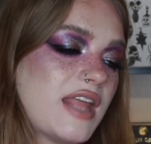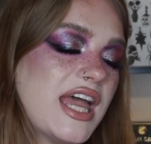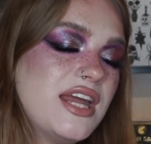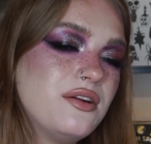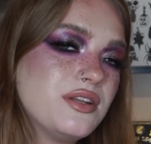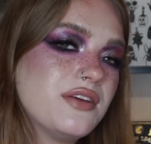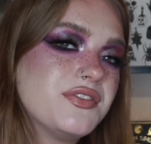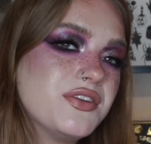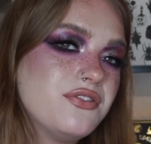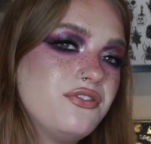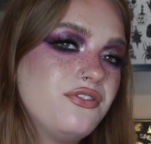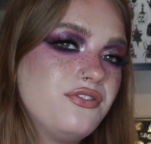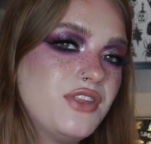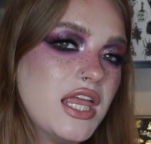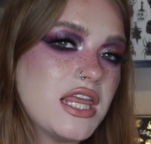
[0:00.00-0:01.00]
I don't love the
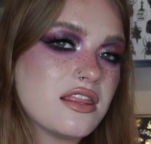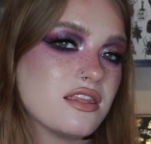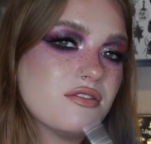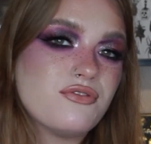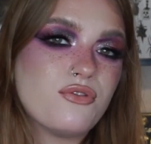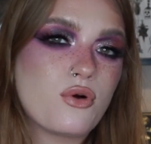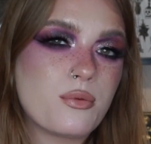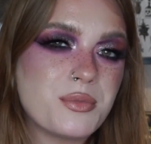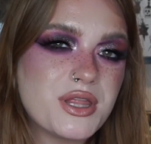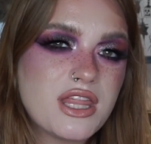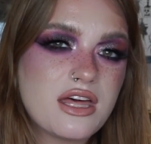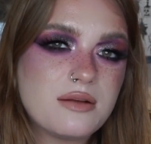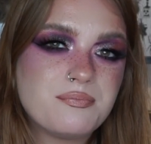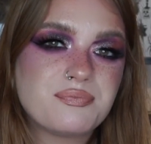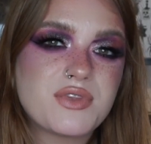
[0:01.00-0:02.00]
like the
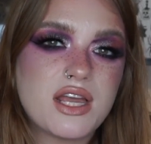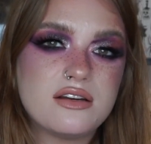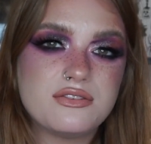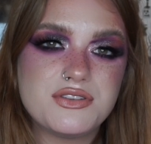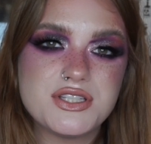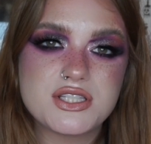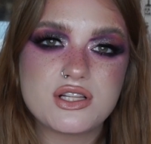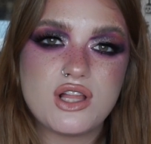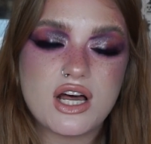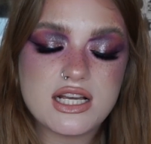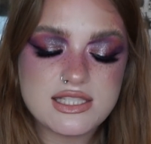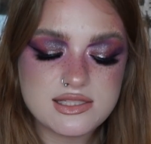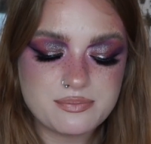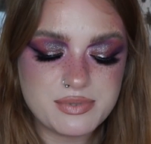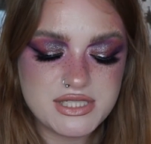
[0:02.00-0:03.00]
formula of this
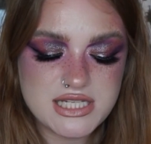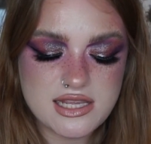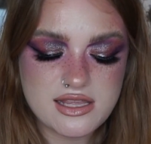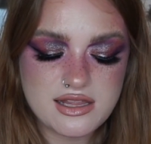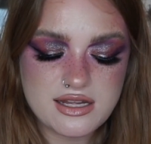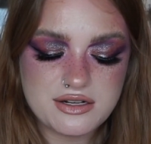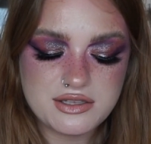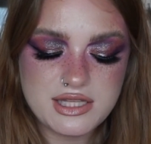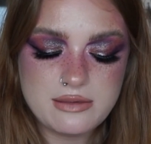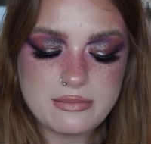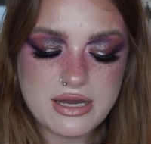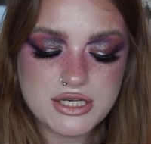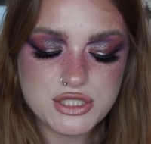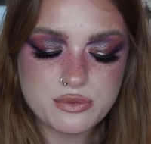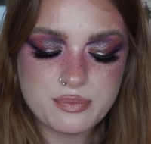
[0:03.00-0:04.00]
gloss particularly
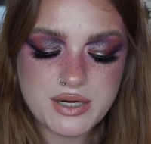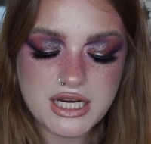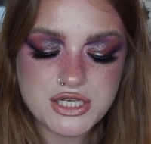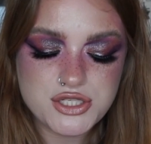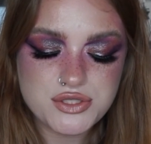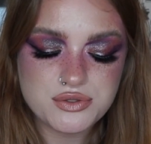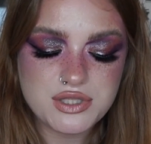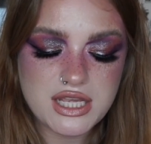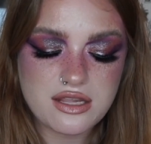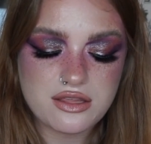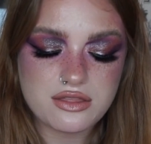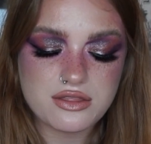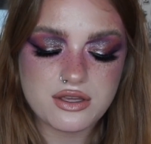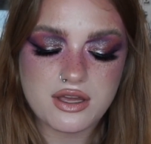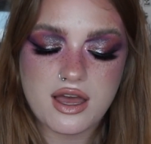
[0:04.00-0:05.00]
much, but I do
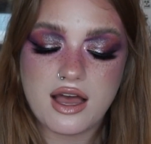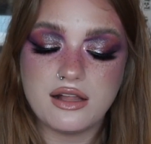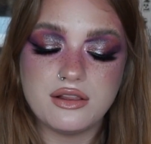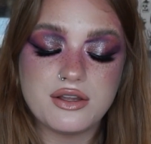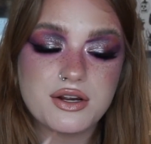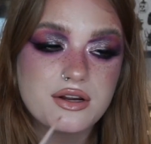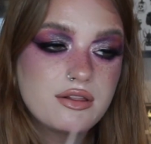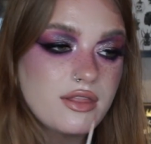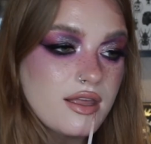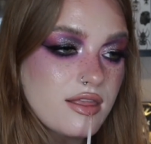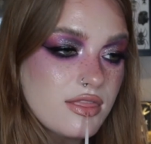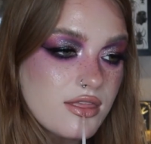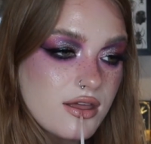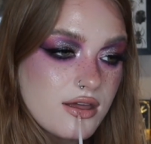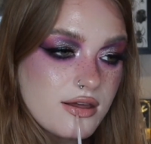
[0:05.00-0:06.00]
like the color,
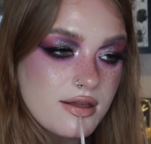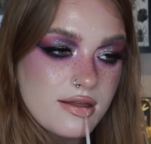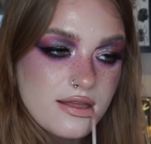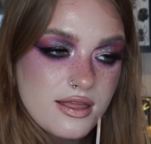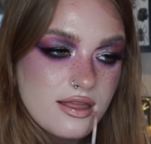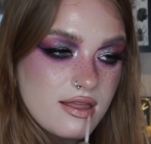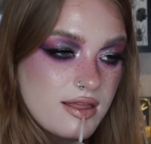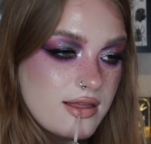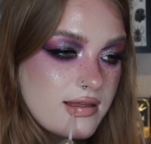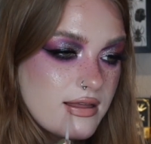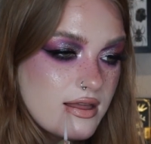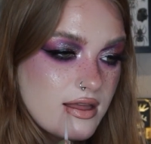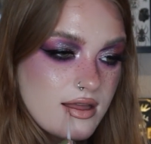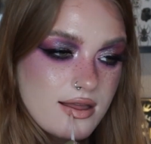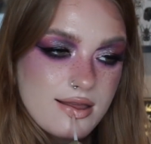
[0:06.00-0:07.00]
like the
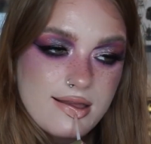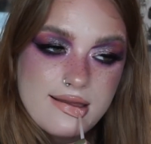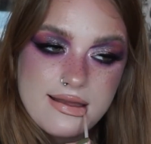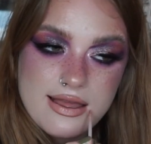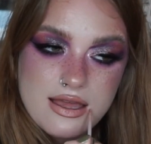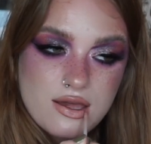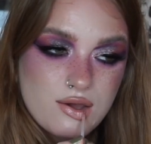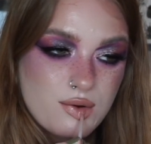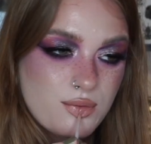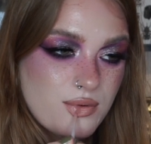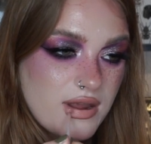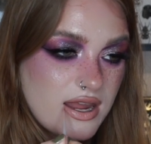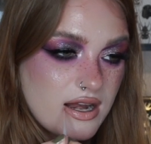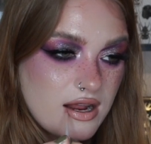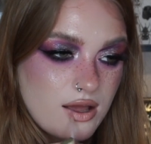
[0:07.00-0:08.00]

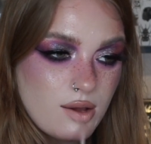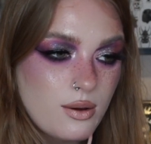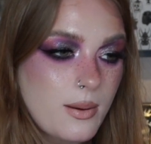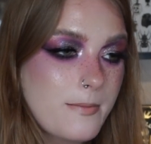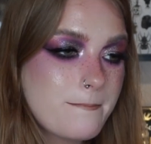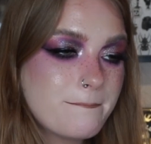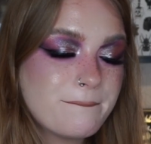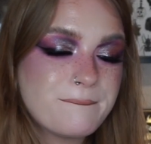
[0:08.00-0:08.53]
grayed out